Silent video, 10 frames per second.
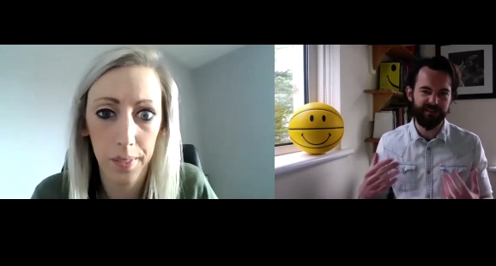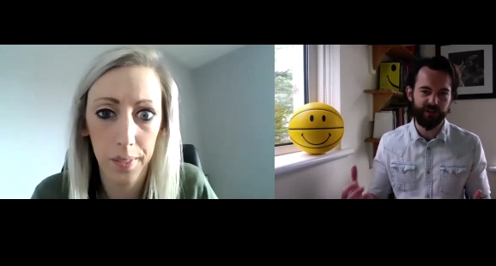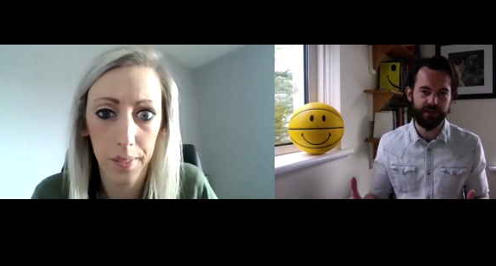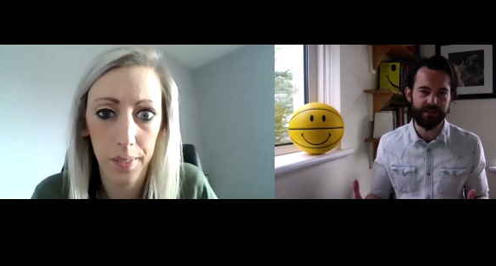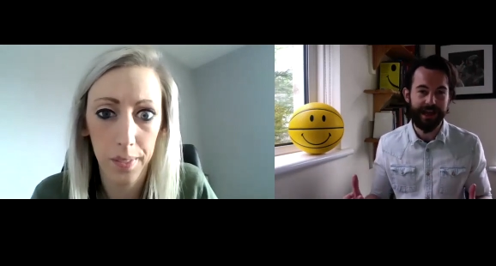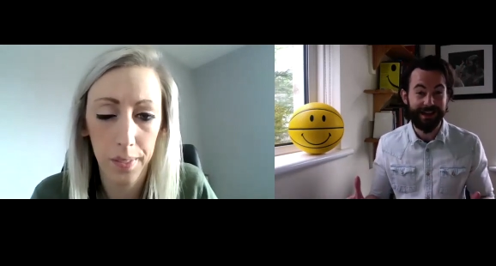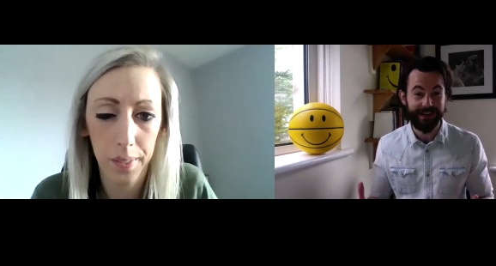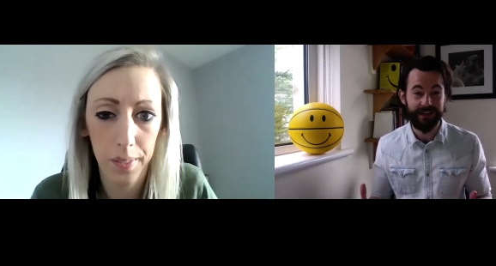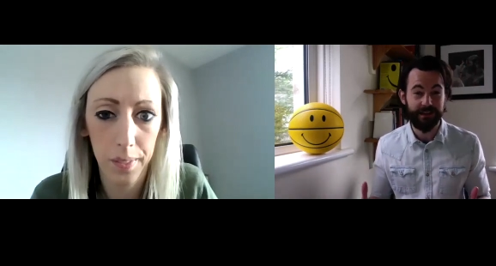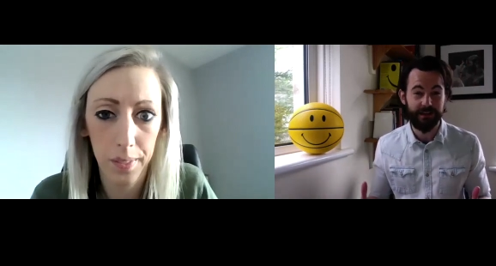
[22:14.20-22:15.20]
Speaker 1: of
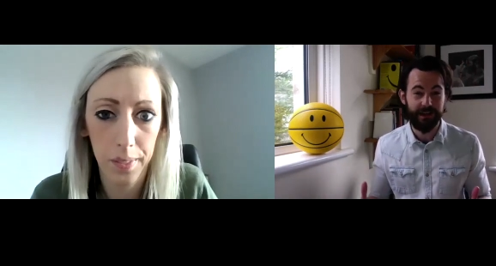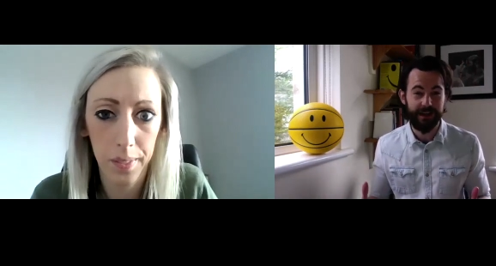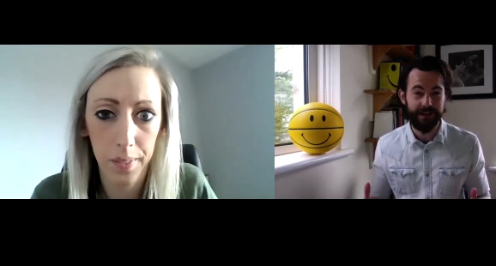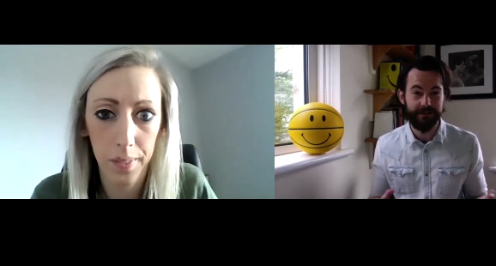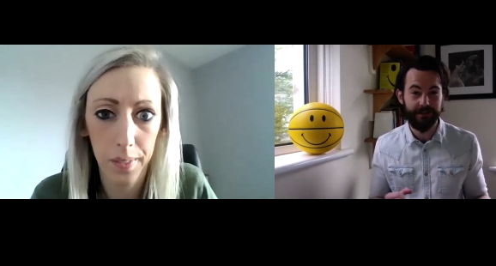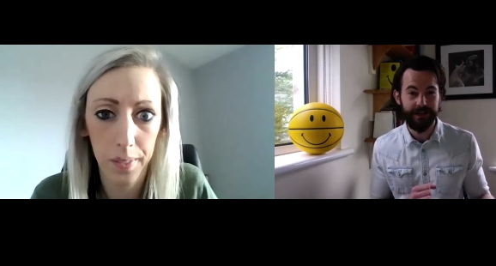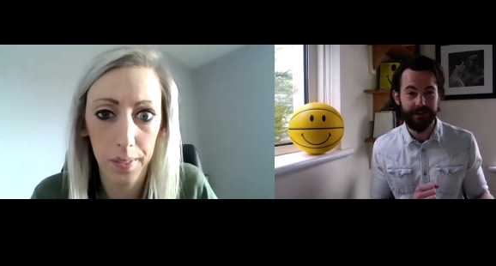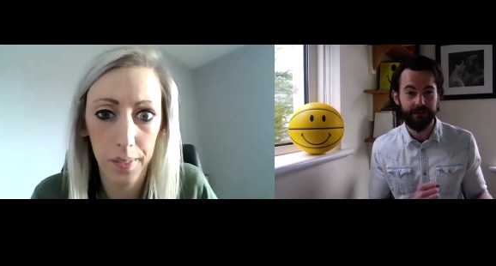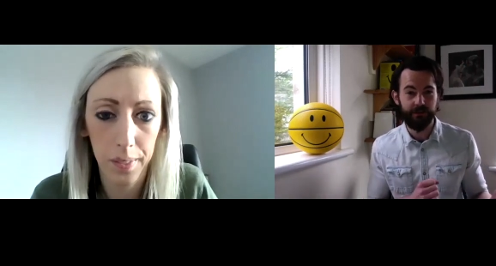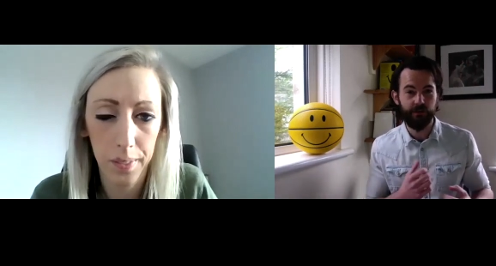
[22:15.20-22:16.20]
Christianity in
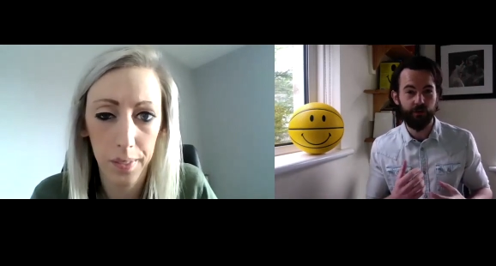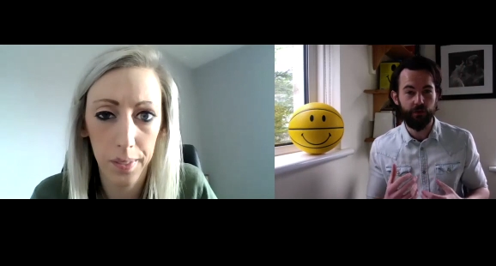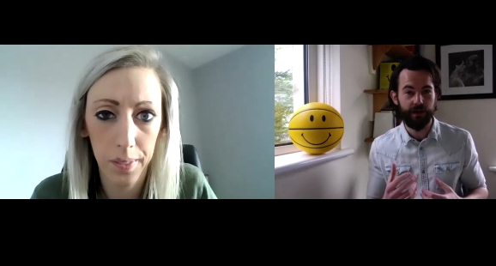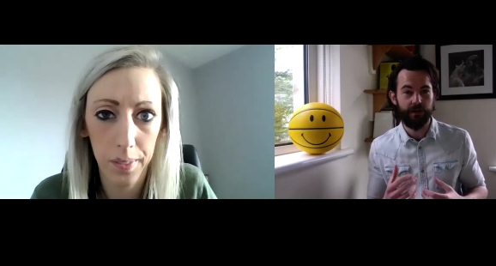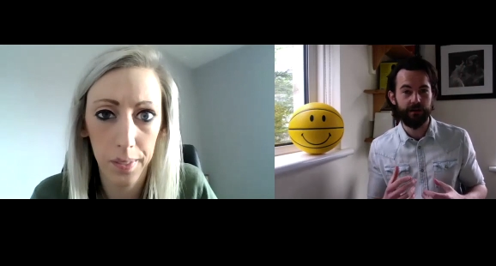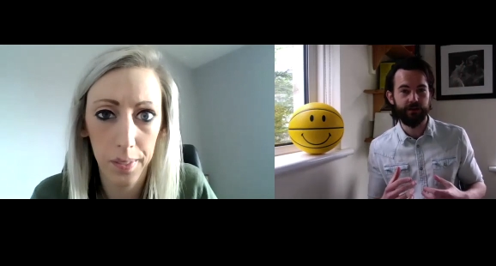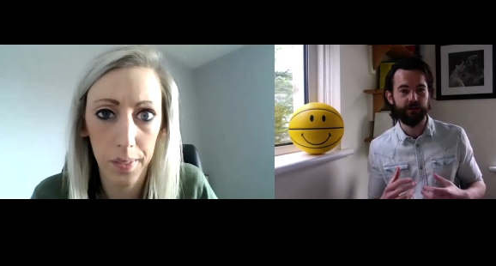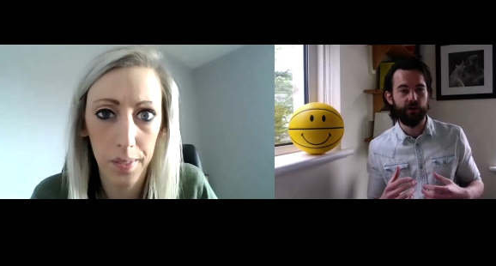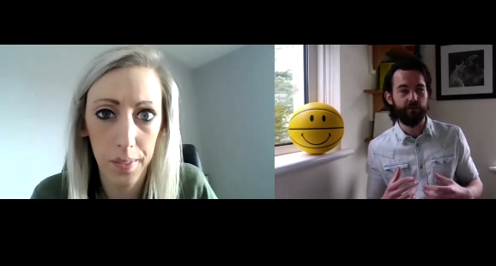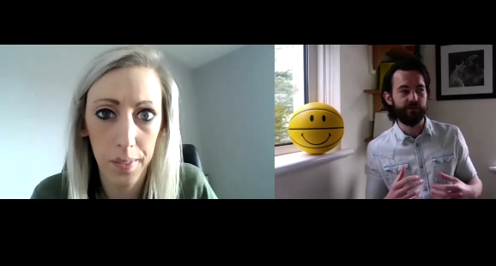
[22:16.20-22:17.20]
in Northern Ireland? In
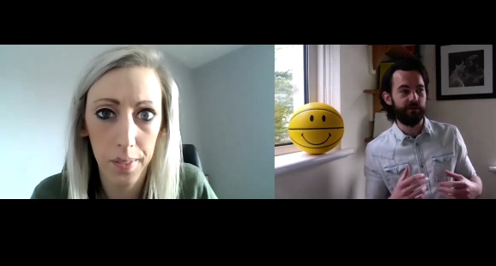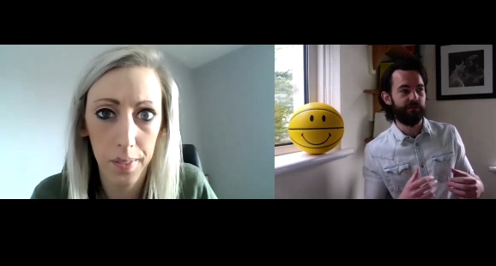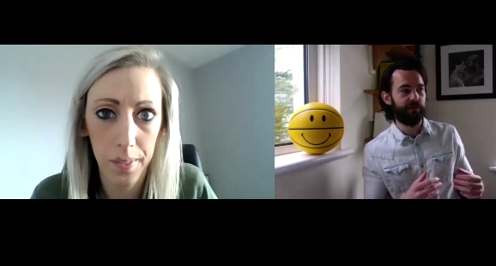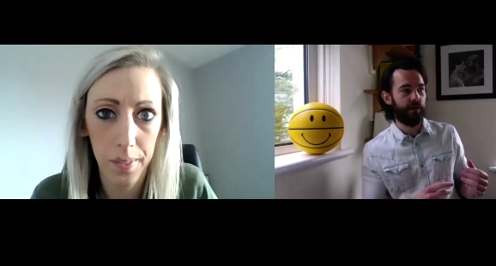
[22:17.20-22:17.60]
terms of,